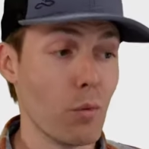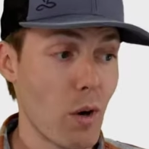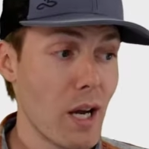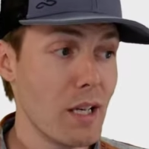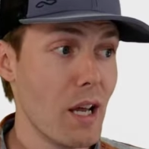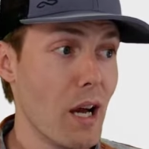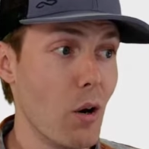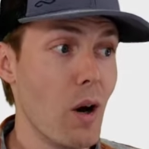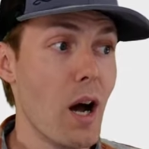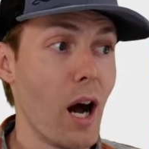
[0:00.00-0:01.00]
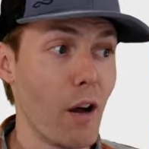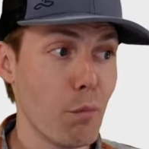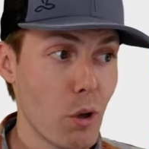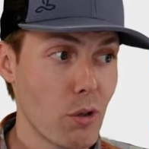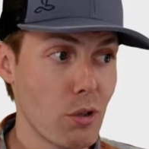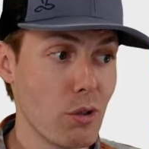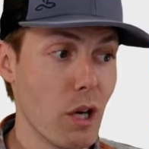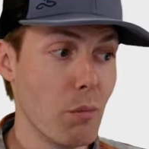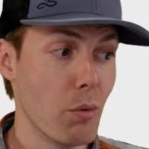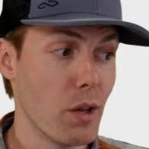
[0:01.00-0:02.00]
And right now, I've partnered
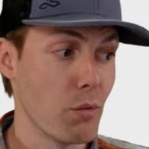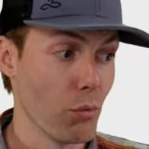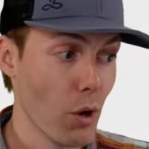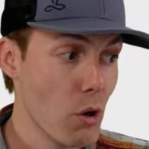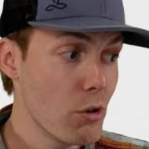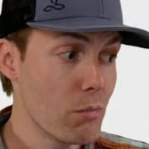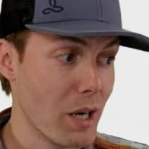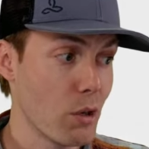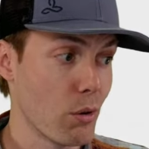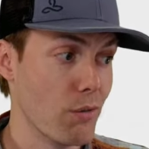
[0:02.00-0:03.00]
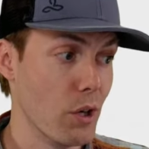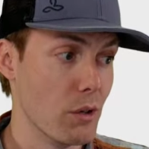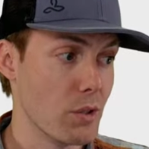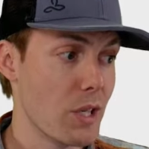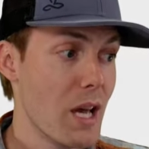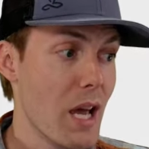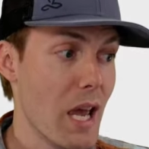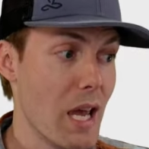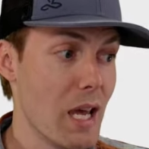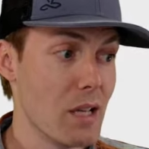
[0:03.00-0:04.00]
up with Rode microphones
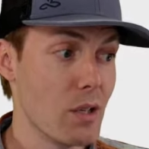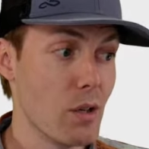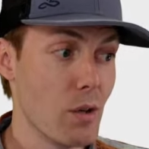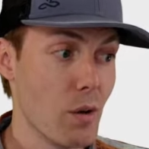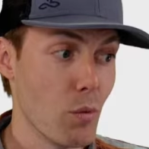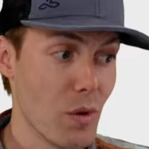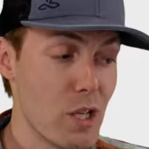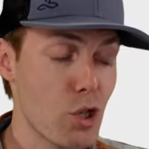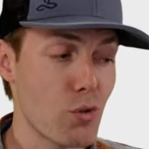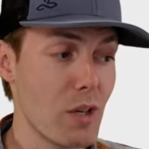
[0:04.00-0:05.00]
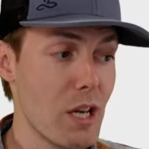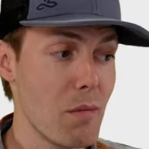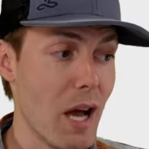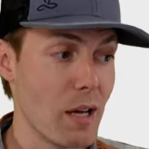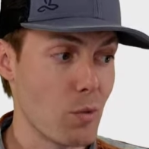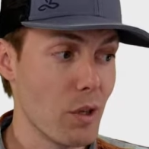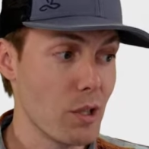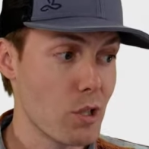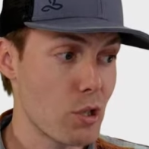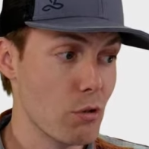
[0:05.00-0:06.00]
and Restream as
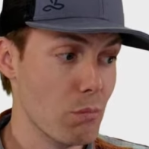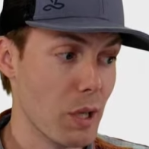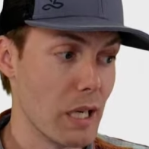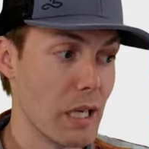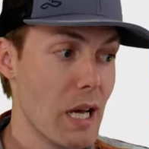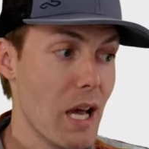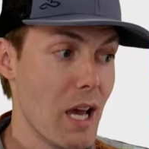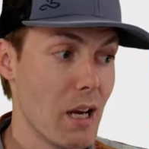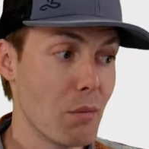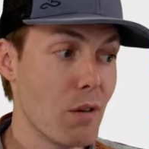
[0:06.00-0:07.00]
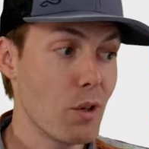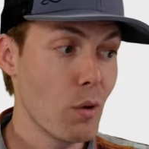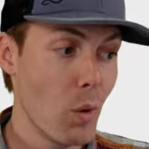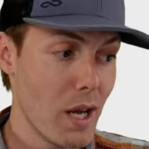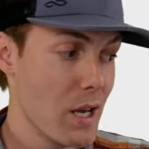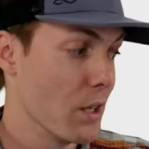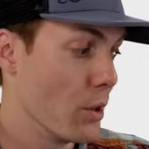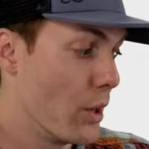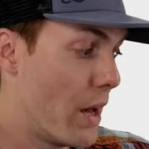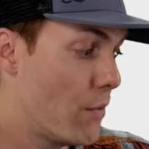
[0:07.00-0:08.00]
well as TubeBuddy, and I'm giving away an
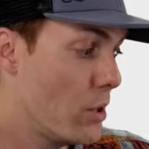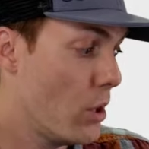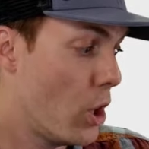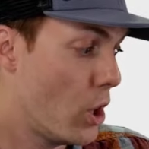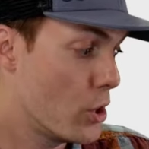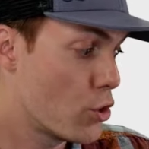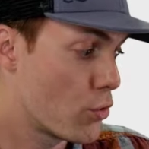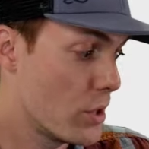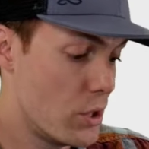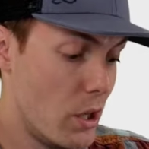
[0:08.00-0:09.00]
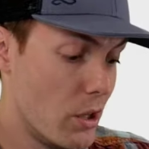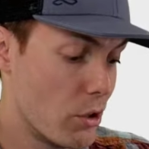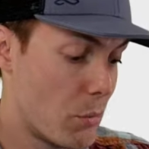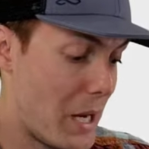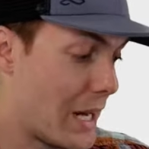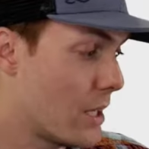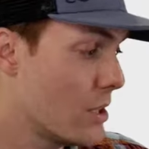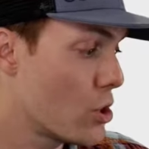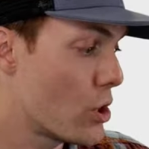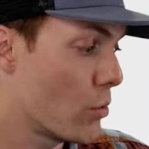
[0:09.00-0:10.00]
$1,100
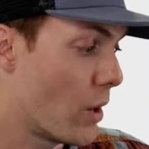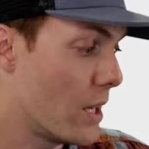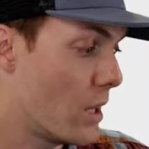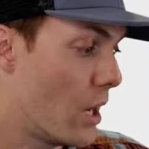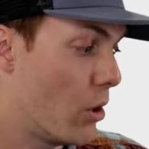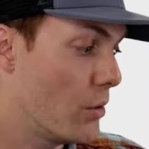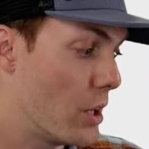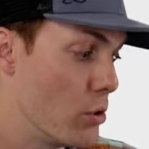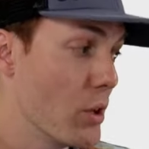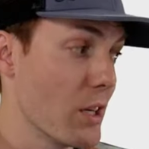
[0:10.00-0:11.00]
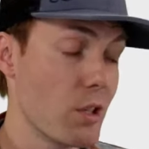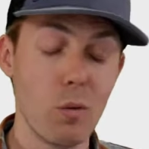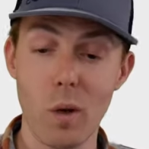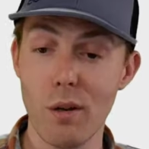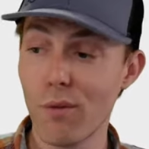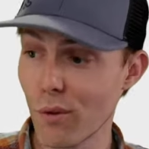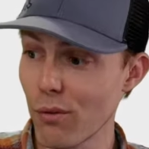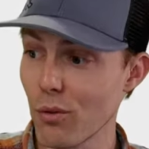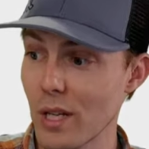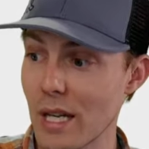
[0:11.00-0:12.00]
package right now that you guys can win
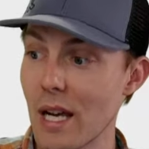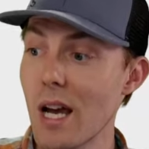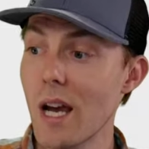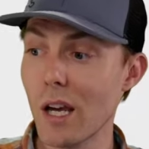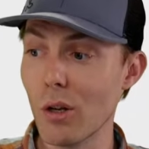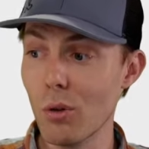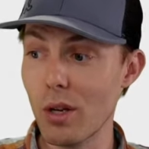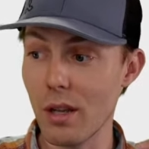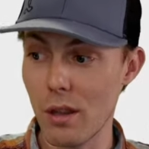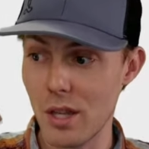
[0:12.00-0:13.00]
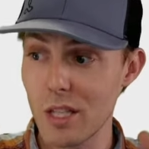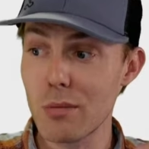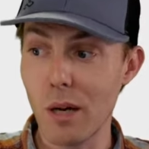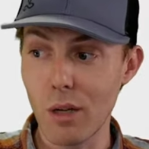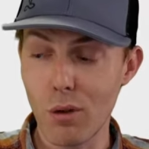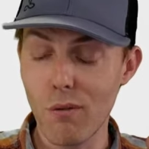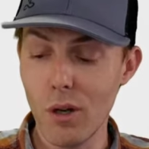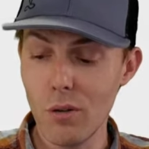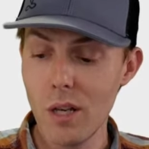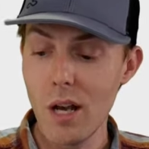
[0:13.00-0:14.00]
for free, including this
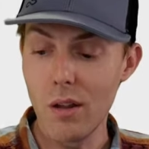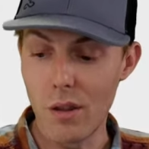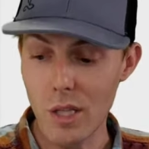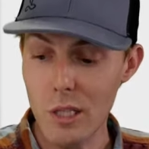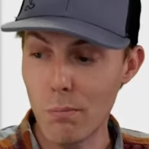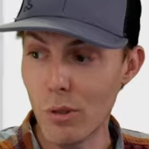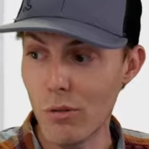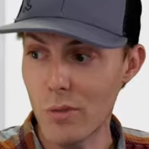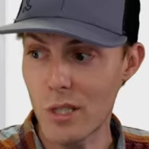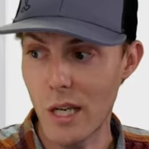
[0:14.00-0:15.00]
microphone, this boom